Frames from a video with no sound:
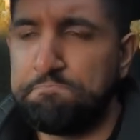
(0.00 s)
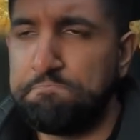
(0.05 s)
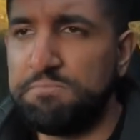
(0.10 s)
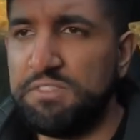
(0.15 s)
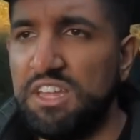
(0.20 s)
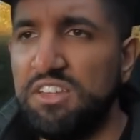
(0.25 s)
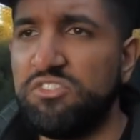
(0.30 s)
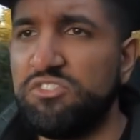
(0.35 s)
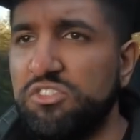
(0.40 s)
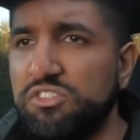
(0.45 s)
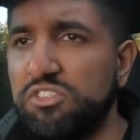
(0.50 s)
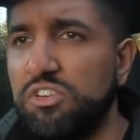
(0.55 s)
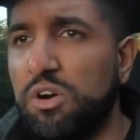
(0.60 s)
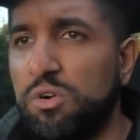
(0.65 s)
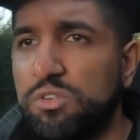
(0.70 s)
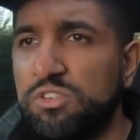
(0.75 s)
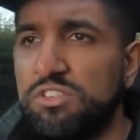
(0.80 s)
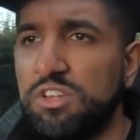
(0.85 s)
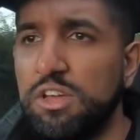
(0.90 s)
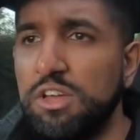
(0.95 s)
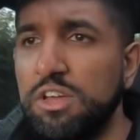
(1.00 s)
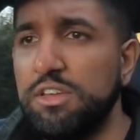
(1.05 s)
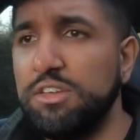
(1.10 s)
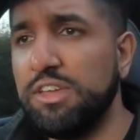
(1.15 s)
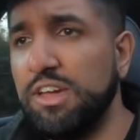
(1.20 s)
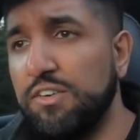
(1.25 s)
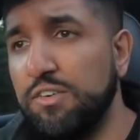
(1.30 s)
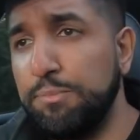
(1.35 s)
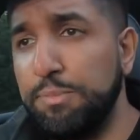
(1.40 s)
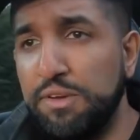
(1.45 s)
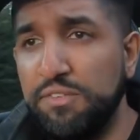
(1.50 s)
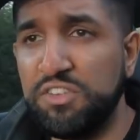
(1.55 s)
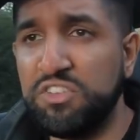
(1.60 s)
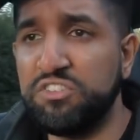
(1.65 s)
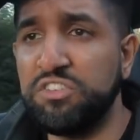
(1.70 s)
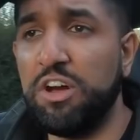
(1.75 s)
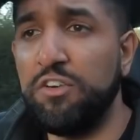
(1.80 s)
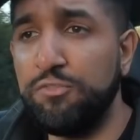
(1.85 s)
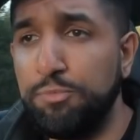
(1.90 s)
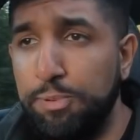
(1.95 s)
This just goes. You have a bit of a
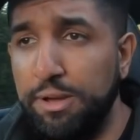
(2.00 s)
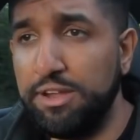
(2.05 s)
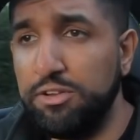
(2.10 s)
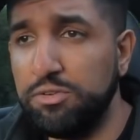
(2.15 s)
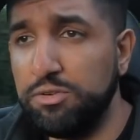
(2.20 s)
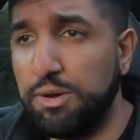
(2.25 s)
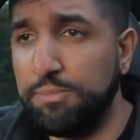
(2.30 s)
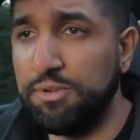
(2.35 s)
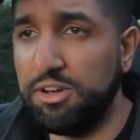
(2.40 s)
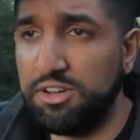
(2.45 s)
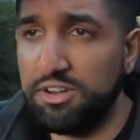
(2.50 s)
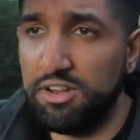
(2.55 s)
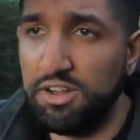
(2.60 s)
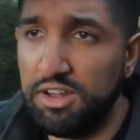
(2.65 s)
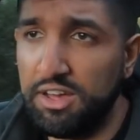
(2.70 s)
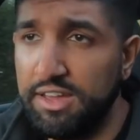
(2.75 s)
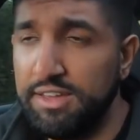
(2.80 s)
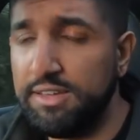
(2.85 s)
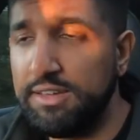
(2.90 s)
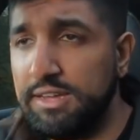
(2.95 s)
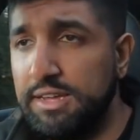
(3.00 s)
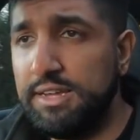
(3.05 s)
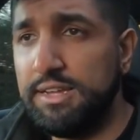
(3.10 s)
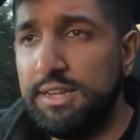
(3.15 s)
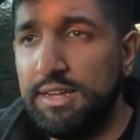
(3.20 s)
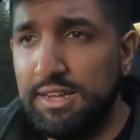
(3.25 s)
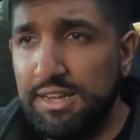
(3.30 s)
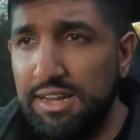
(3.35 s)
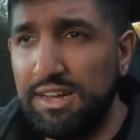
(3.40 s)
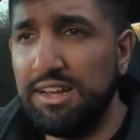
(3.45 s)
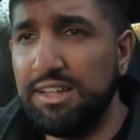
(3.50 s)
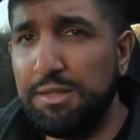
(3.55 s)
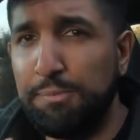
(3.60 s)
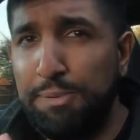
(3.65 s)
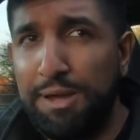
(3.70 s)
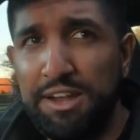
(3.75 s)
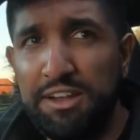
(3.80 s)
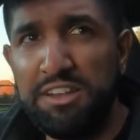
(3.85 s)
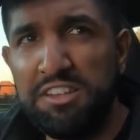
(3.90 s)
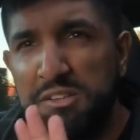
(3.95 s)
soft pedal, I'm not gonna lie. The
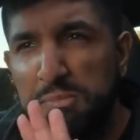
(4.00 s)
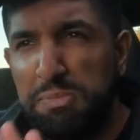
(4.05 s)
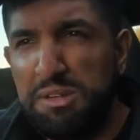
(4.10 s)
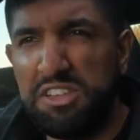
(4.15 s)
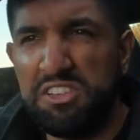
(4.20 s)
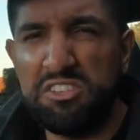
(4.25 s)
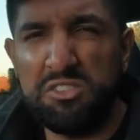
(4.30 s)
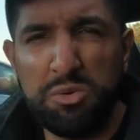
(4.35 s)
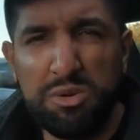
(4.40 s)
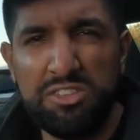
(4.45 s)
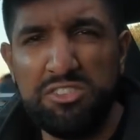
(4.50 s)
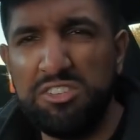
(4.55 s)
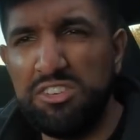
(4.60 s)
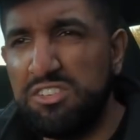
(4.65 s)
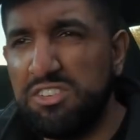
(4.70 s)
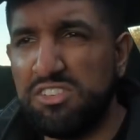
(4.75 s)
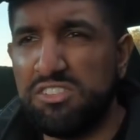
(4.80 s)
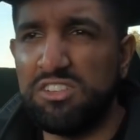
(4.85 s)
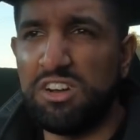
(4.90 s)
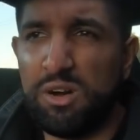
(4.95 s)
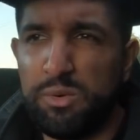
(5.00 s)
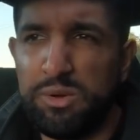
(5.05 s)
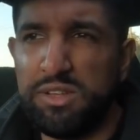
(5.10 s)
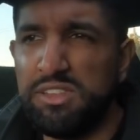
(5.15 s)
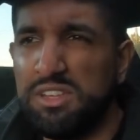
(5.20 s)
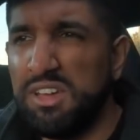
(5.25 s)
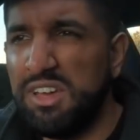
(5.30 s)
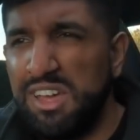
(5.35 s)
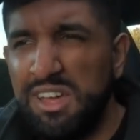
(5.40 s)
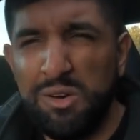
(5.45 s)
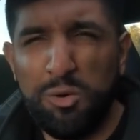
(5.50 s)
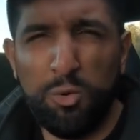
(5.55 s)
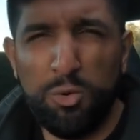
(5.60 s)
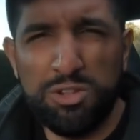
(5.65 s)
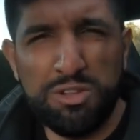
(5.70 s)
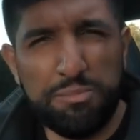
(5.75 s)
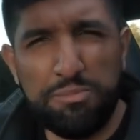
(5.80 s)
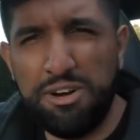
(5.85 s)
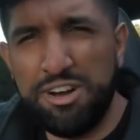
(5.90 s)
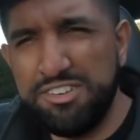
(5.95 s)
pedal is a bit squidgy to start with. All
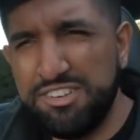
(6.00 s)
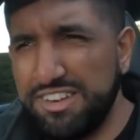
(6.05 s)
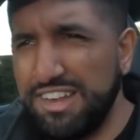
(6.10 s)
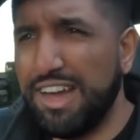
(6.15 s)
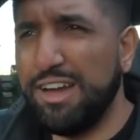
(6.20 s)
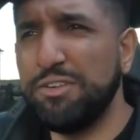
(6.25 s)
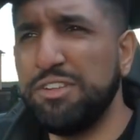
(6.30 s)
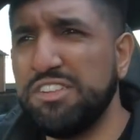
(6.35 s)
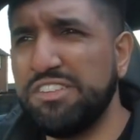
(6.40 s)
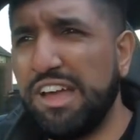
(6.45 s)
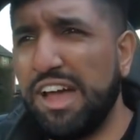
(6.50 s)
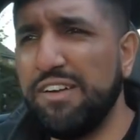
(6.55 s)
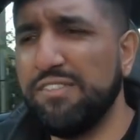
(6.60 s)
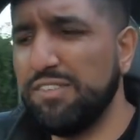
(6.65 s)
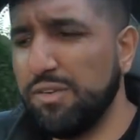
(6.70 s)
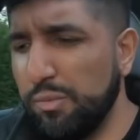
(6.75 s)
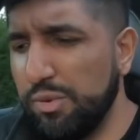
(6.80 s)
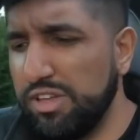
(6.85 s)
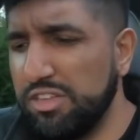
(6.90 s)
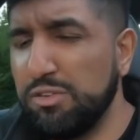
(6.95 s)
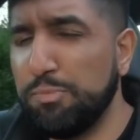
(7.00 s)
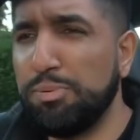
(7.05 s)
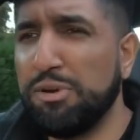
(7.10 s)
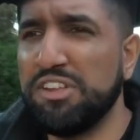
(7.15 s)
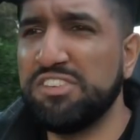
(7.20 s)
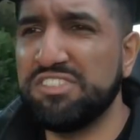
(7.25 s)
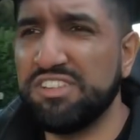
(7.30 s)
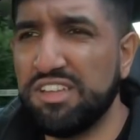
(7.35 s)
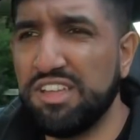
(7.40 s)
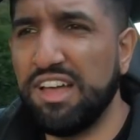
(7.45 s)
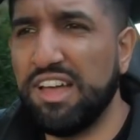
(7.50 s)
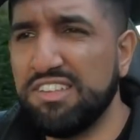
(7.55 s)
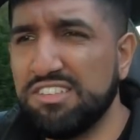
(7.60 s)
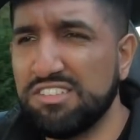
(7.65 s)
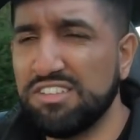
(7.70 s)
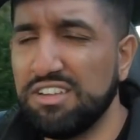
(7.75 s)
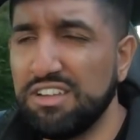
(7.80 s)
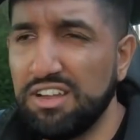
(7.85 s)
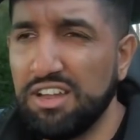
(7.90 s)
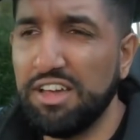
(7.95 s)
the modern Audis have it where you press the gas
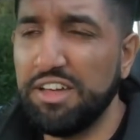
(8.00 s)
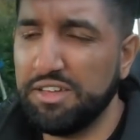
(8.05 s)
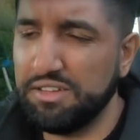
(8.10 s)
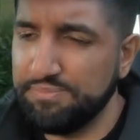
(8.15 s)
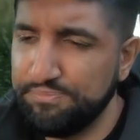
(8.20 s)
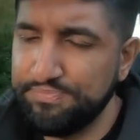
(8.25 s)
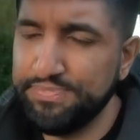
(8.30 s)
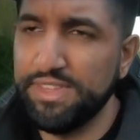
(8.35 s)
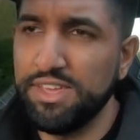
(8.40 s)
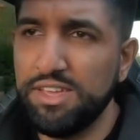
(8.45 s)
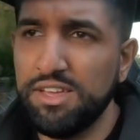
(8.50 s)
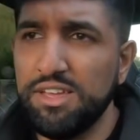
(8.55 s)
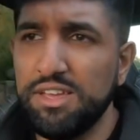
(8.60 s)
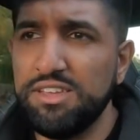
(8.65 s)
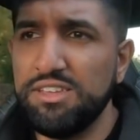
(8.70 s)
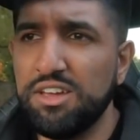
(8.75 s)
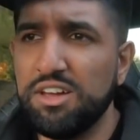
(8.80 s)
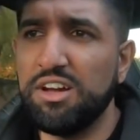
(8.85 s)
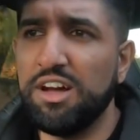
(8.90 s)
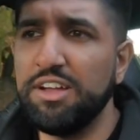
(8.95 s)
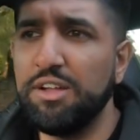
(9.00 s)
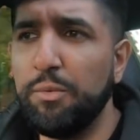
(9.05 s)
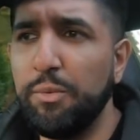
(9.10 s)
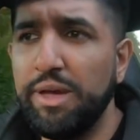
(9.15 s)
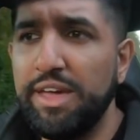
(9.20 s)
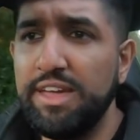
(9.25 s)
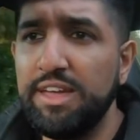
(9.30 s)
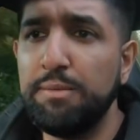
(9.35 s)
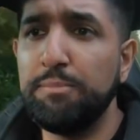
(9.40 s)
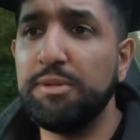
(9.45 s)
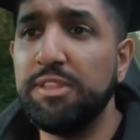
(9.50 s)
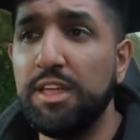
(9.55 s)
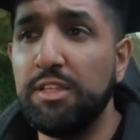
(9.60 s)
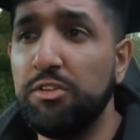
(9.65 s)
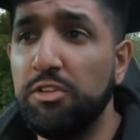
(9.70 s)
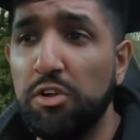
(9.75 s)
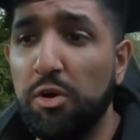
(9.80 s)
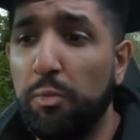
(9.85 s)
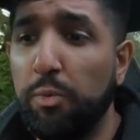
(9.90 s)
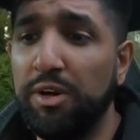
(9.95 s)
and like you're kind of waiting, but then,
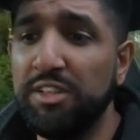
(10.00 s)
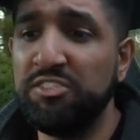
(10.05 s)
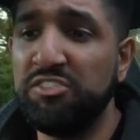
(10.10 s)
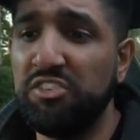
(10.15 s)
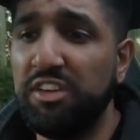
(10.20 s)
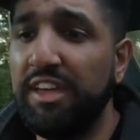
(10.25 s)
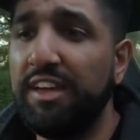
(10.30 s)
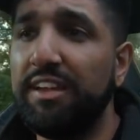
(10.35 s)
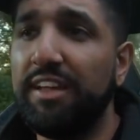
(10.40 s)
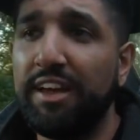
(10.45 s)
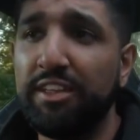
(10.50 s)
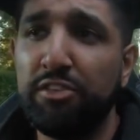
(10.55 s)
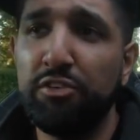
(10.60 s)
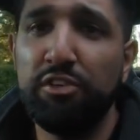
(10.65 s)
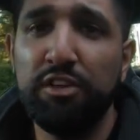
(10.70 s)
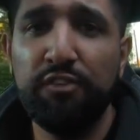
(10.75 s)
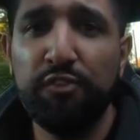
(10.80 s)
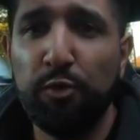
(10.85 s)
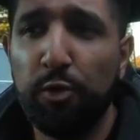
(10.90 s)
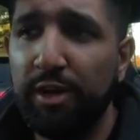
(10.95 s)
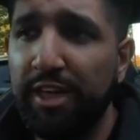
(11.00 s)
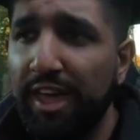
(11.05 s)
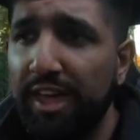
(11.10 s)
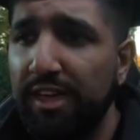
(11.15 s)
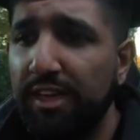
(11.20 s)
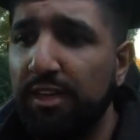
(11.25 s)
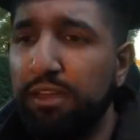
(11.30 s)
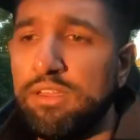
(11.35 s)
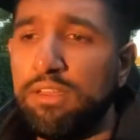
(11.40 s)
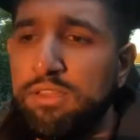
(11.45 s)
you know, once you hit like 3-4k,